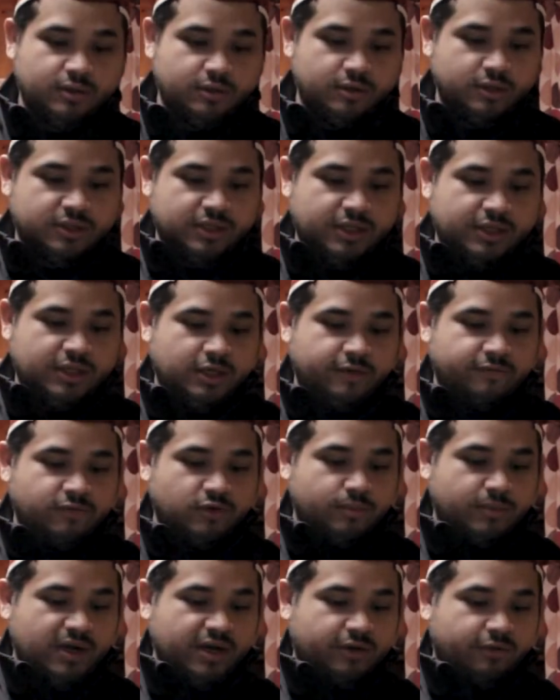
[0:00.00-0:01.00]
Looks like they give
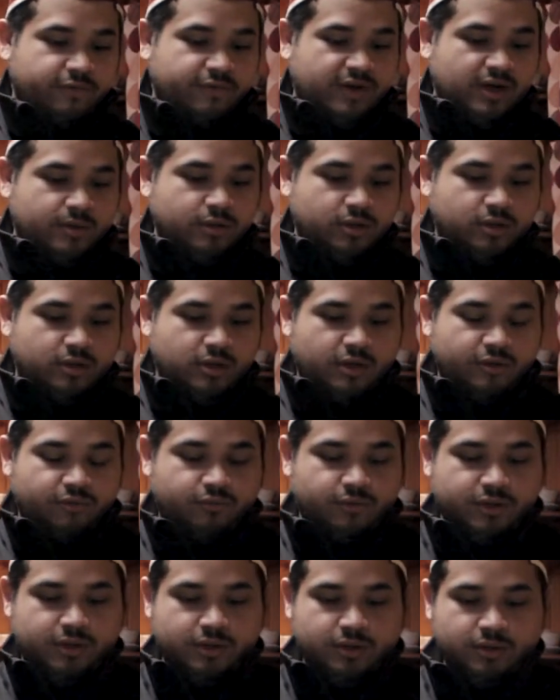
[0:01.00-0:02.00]
you a microfiber cloth
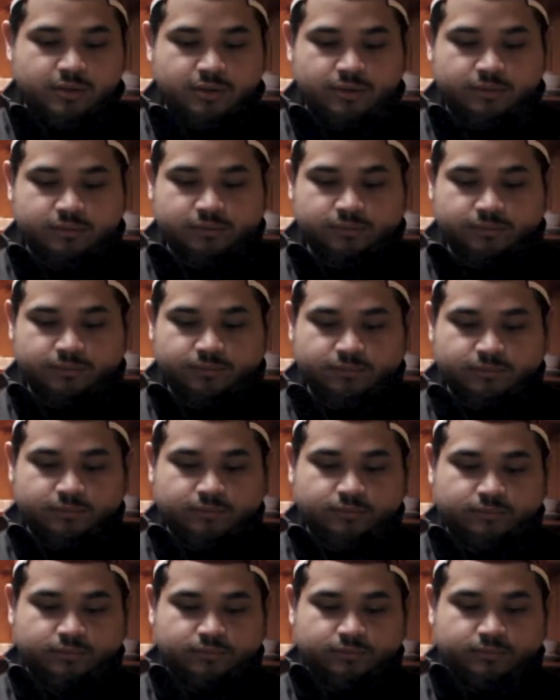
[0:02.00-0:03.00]
with it.
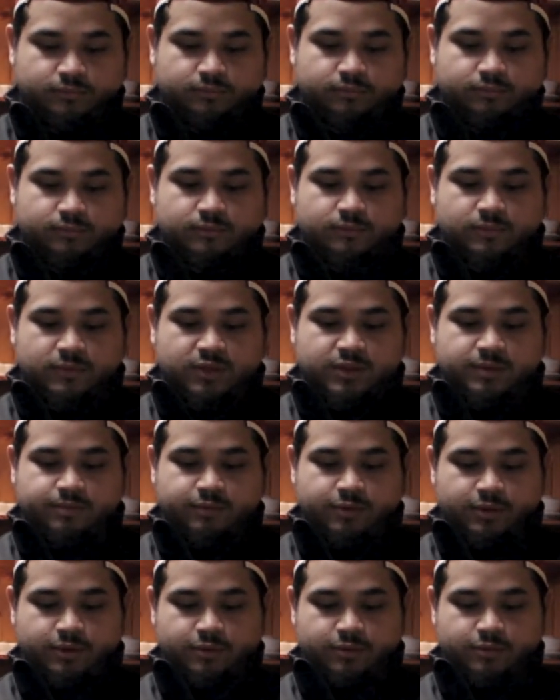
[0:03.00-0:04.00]
It's
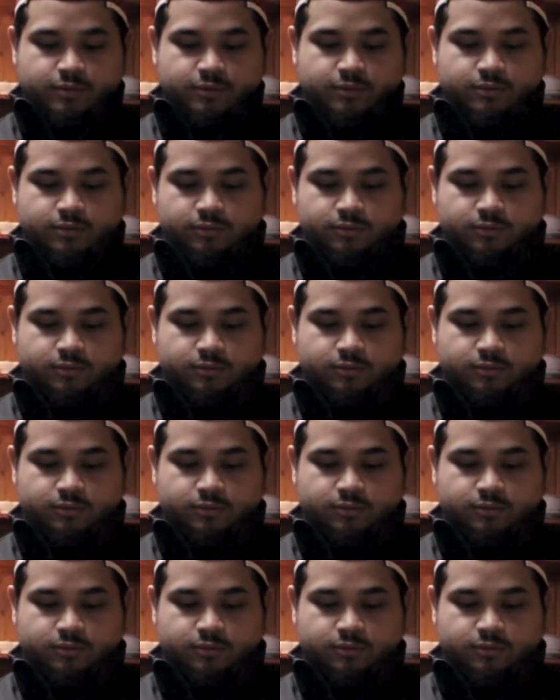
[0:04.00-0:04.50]
pretty cool.